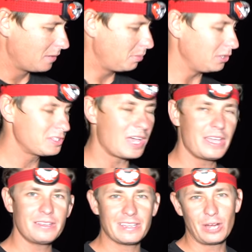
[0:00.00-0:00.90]
pull
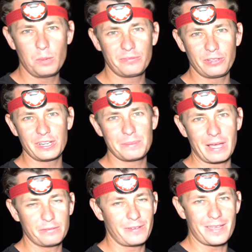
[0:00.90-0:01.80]
tight, and hopefully in
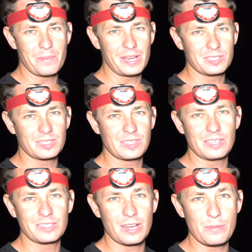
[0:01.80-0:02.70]
about 5 minutes this thing
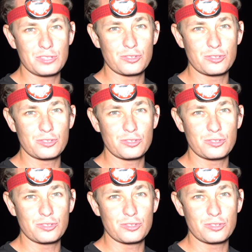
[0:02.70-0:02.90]
is going to be